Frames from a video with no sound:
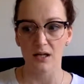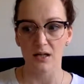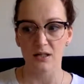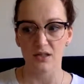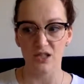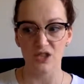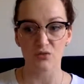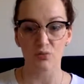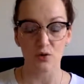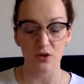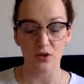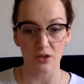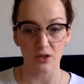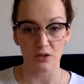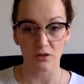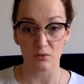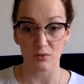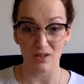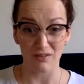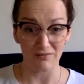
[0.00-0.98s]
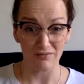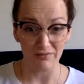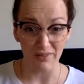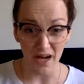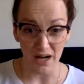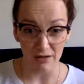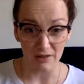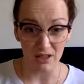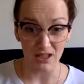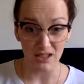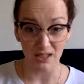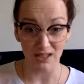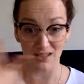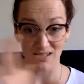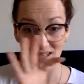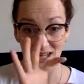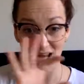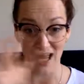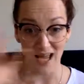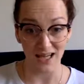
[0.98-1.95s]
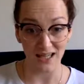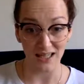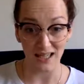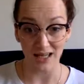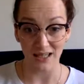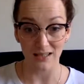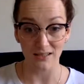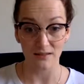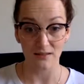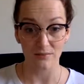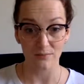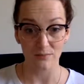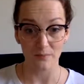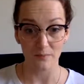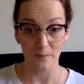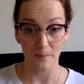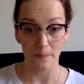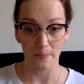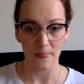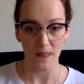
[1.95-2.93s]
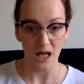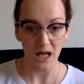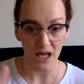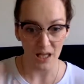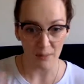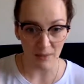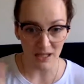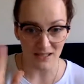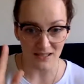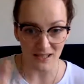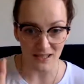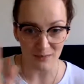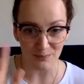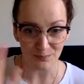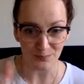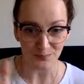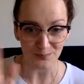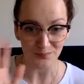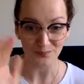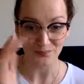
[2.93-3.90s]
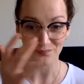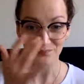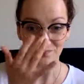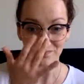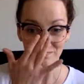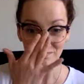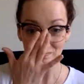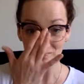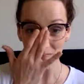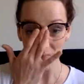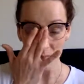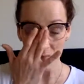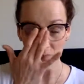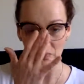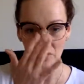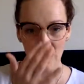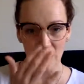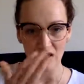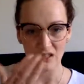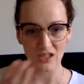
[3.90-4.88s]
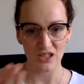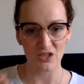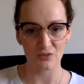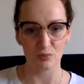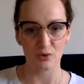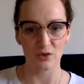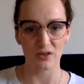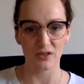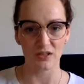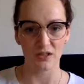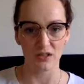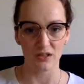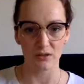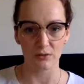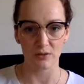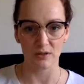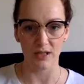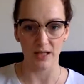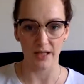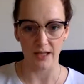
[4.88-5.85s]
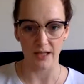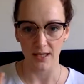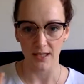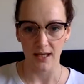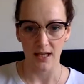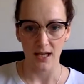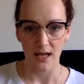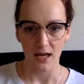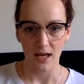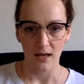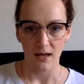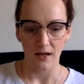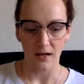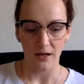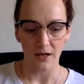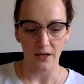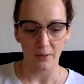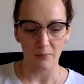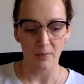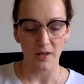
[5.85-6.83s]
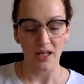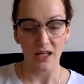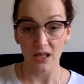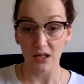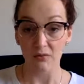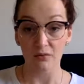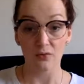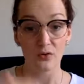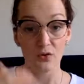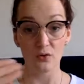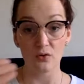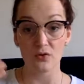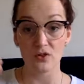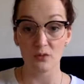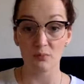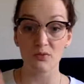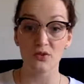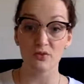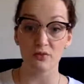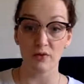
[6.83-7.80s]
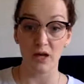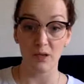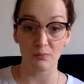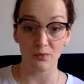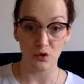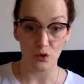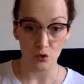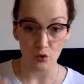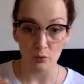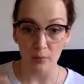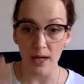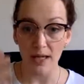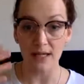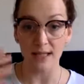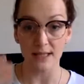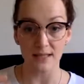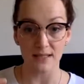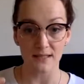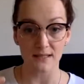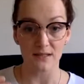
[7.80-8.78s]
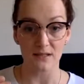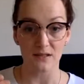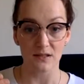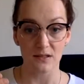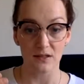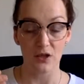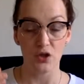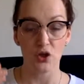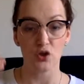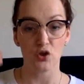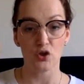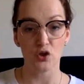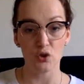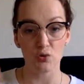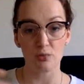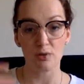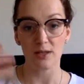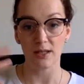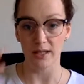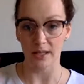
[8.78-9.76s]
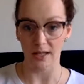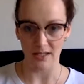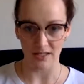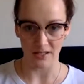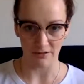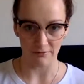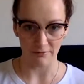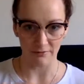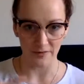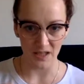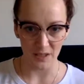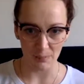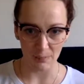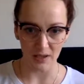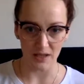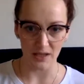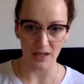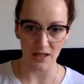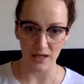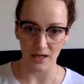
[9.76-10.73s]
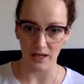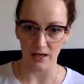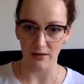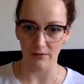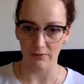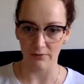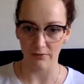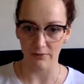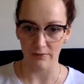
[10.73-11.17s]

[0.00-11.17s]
This would include a very clear tagline. Hey, Bexy. This would include if you subscribe to my list, you will get a free PDF